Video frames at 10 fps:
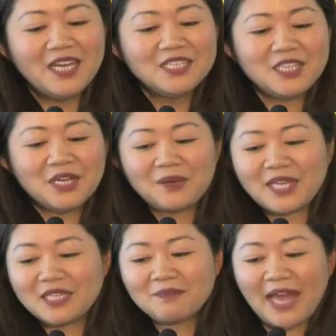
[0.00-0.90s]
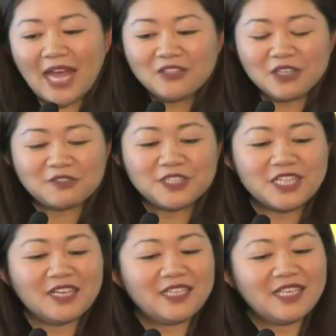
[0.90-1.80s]
So I think my outlook for
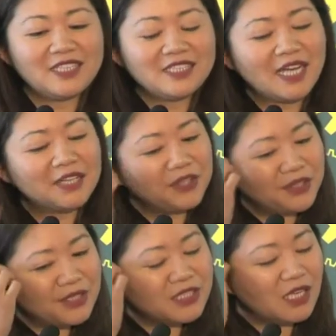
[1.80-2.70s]
China is that there is